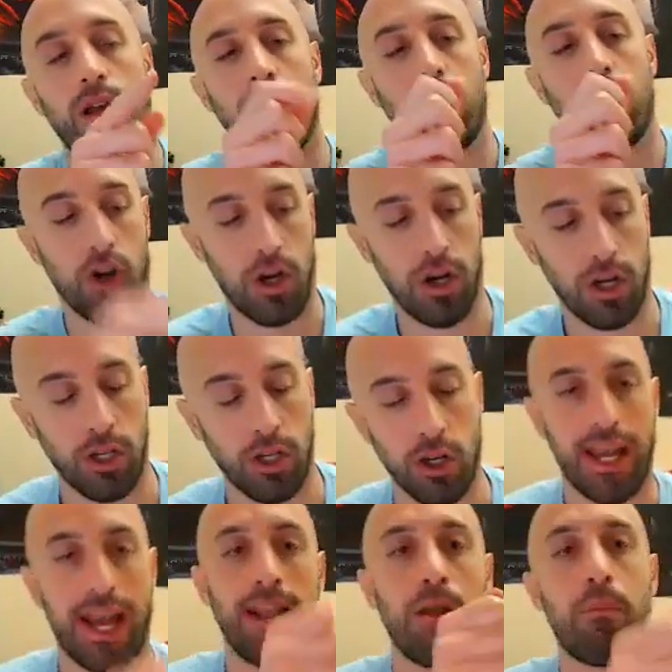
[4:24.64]
your, your
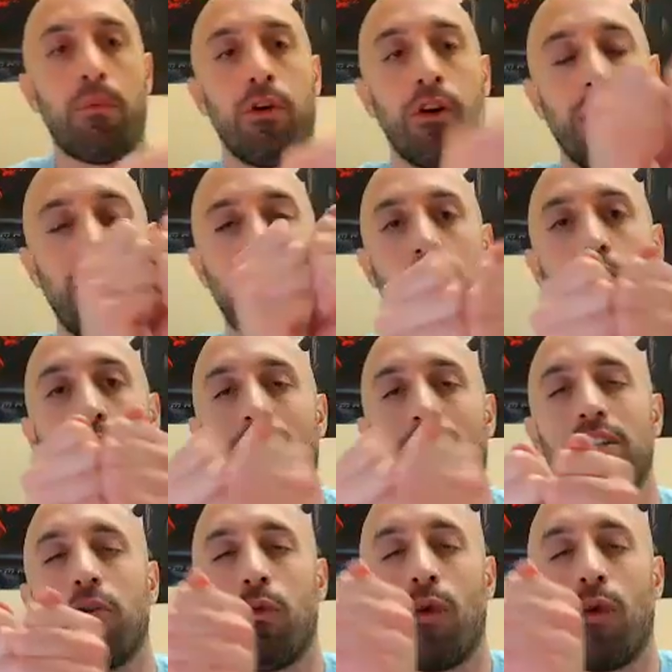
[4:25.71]
caliper and you measure